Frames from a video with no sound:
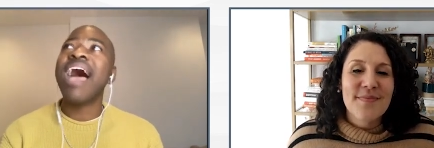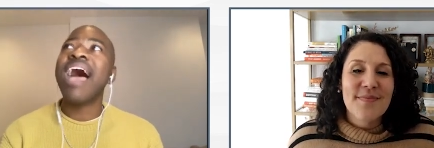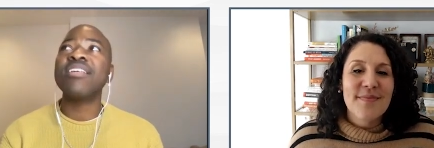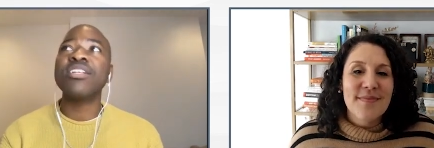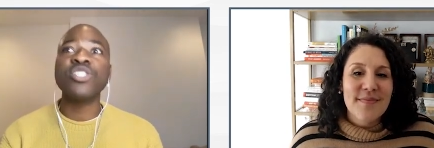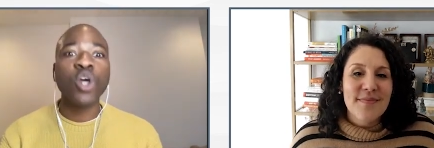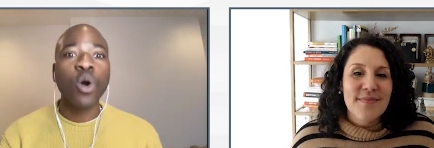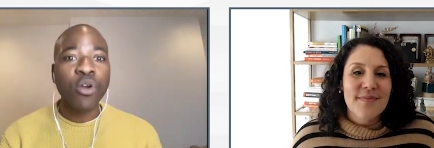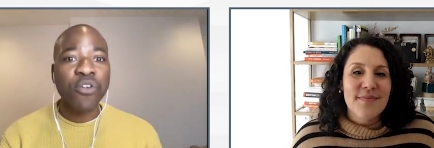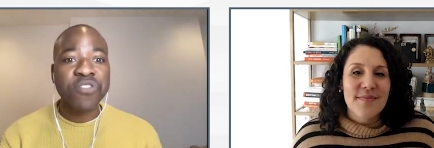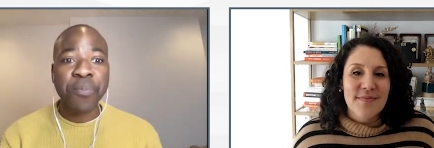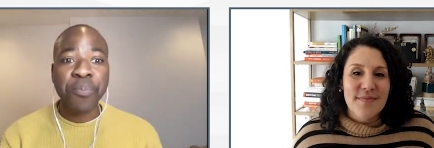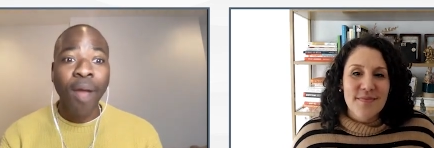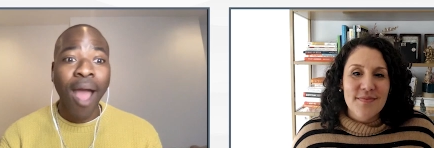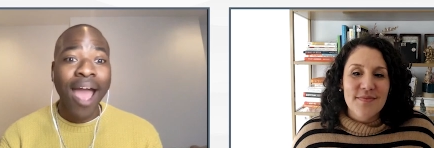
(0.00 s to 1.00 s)
Speaker 1: has a donor
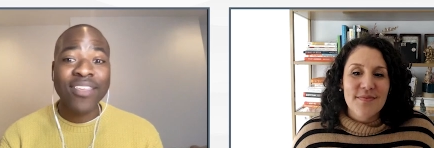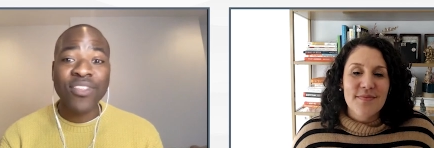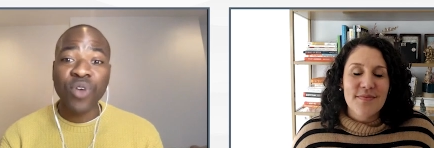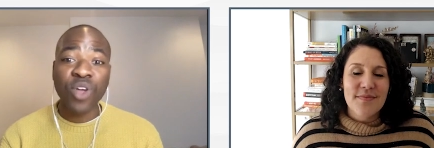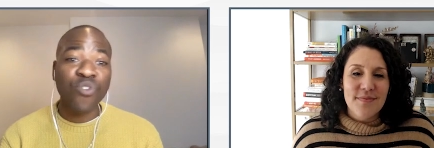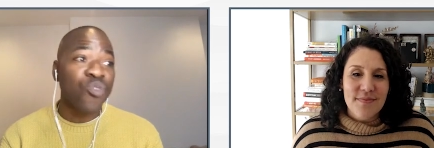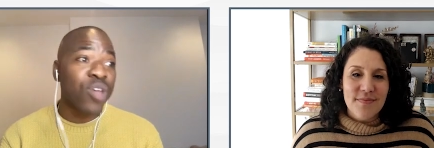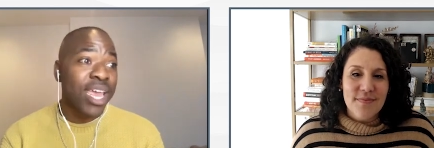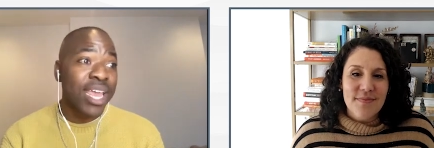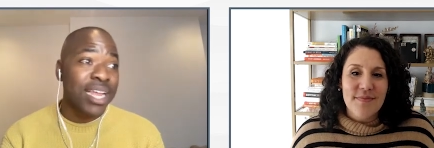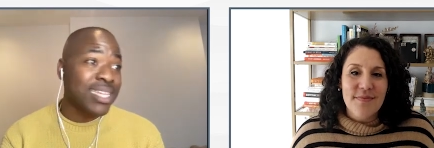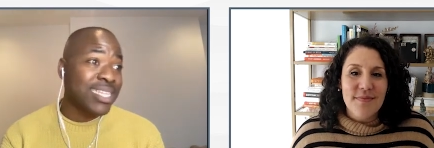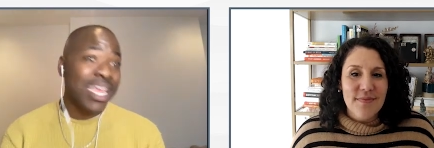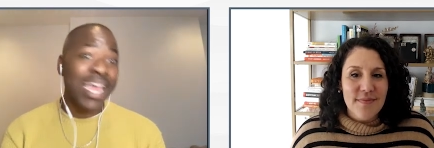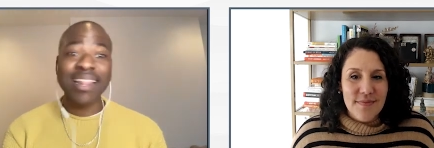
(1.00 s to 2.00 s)
surprised you and written
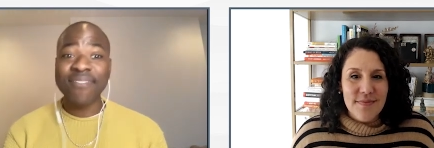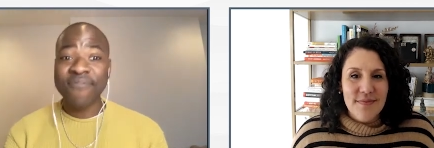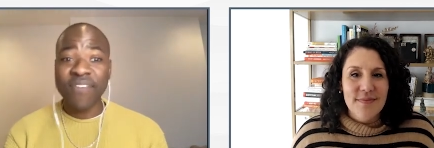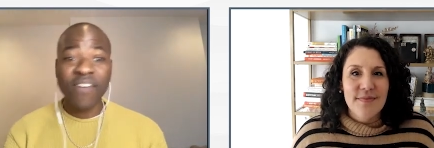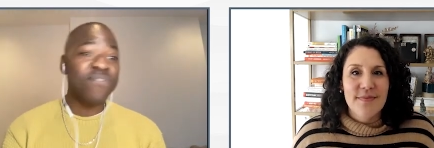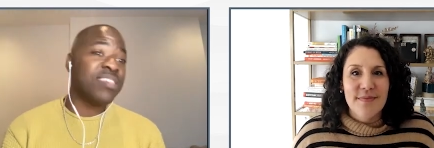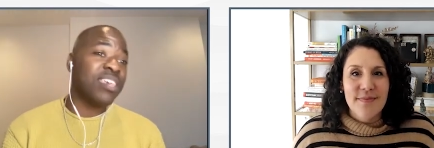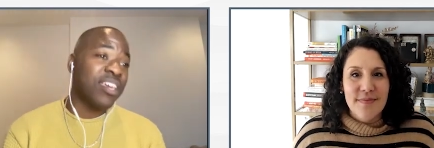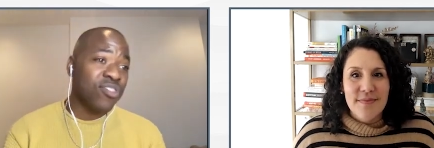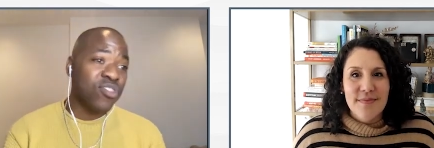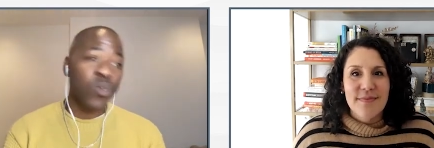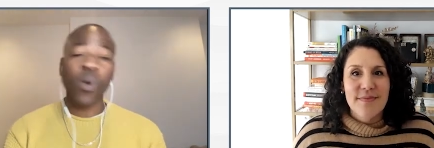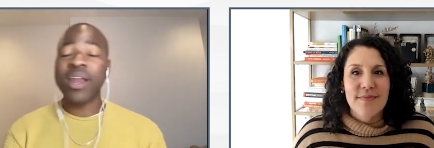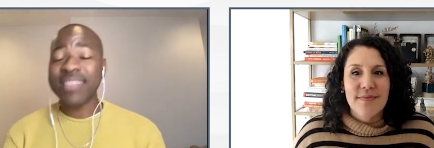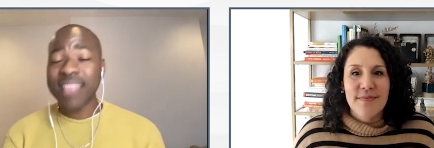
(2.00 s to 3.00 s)
a 10, 15,
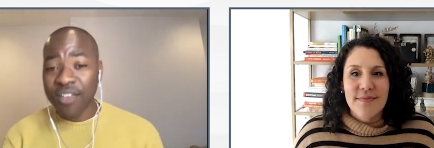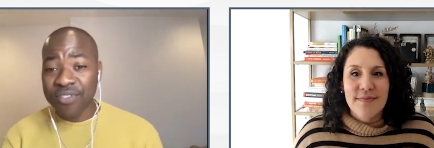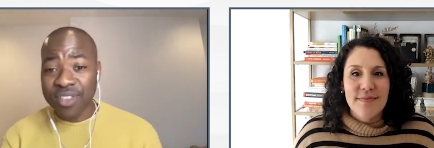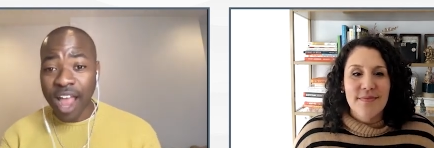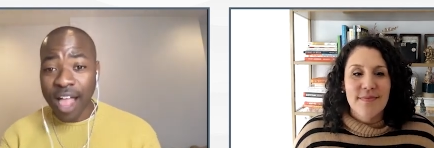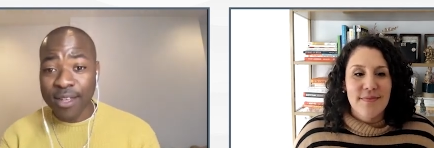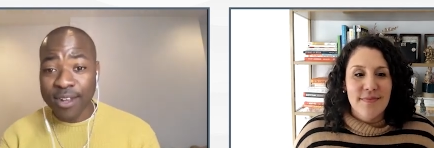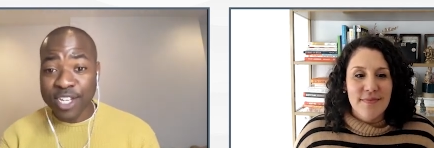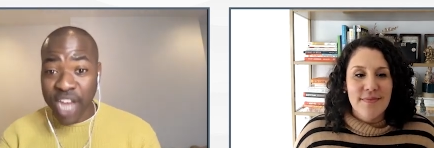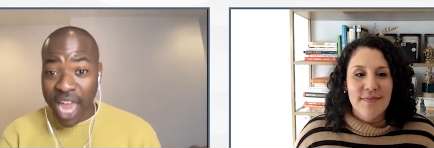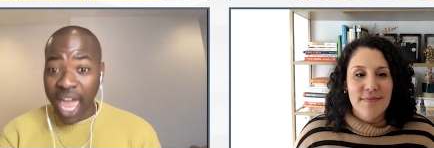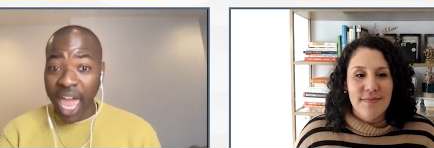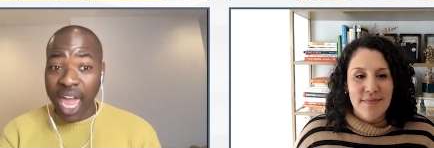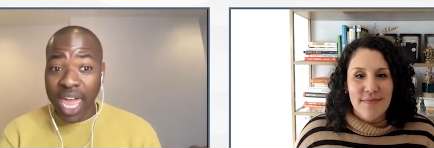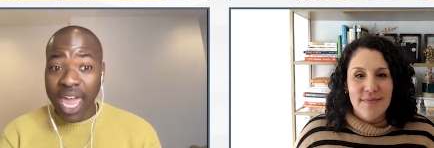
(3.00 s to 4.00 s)
$20,000
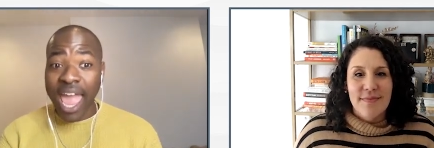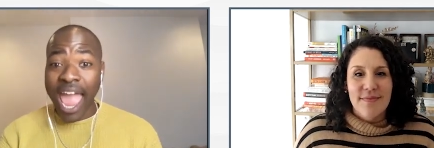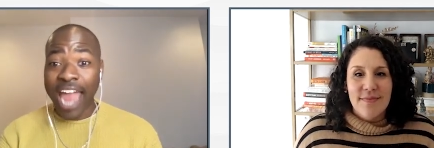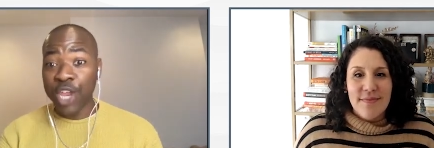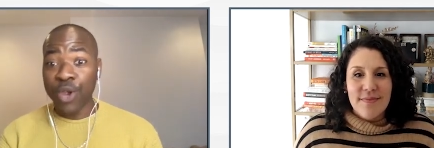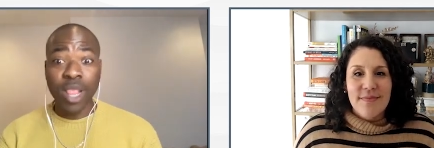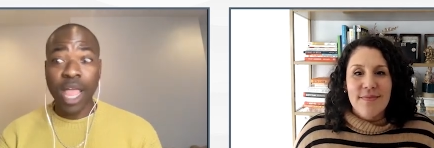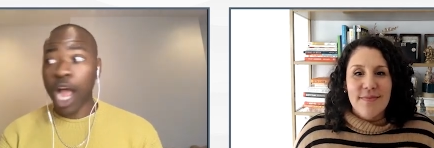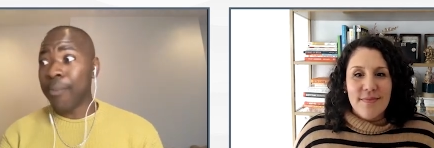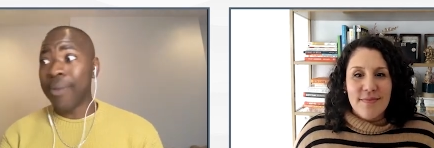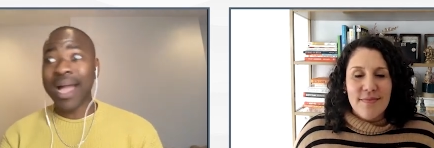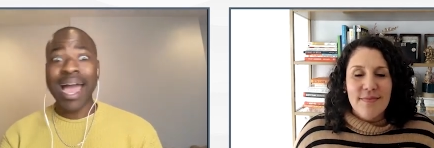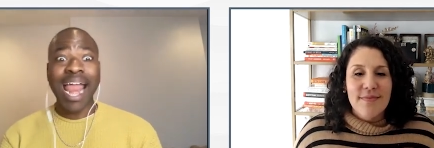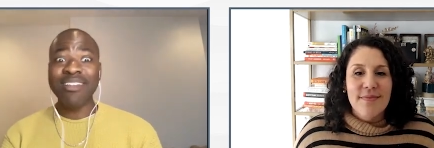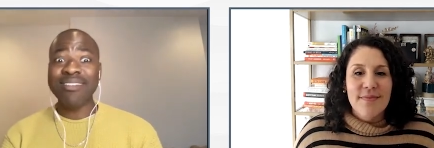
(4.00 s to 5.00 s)
check and you're like, oh my
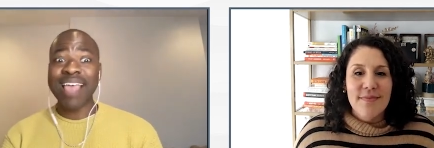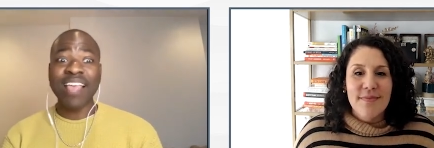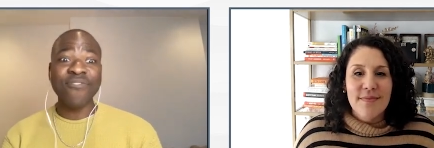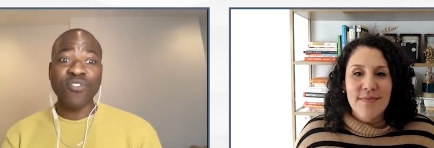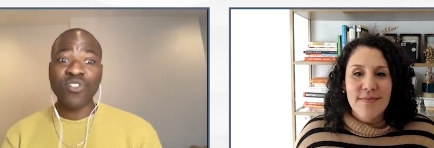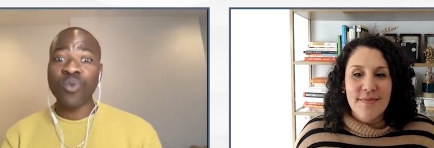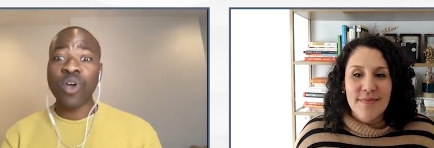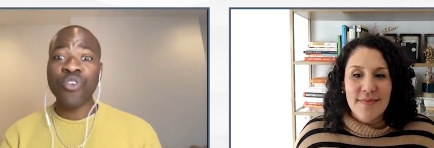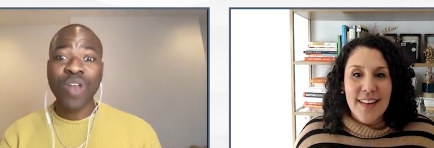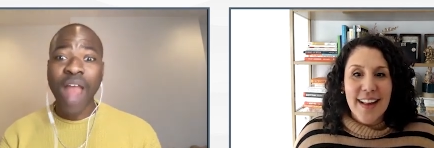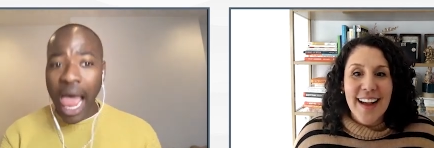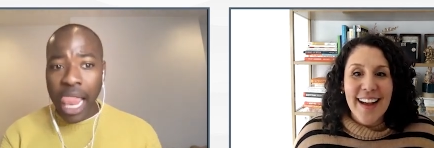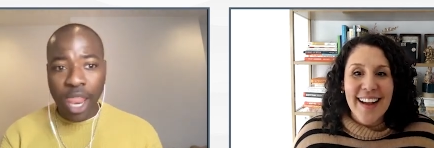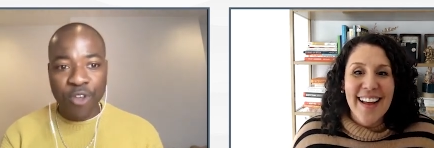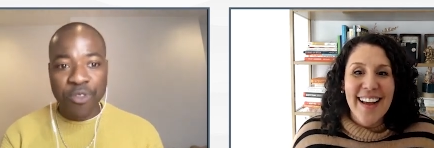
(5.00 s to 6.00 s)
God, I just asked for
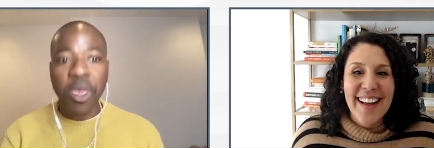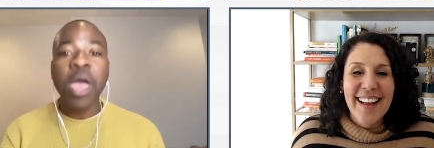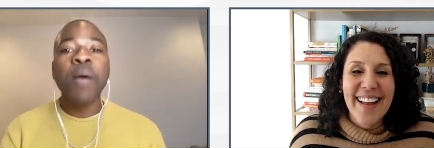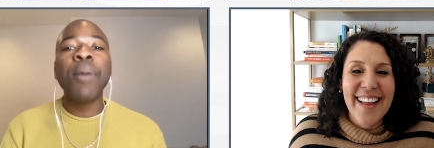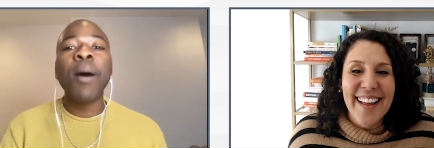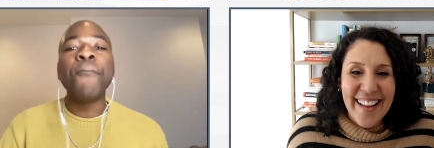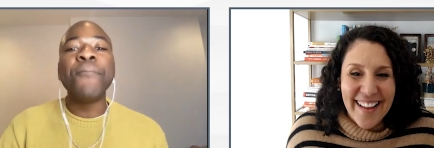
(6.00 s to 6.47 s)
$200. But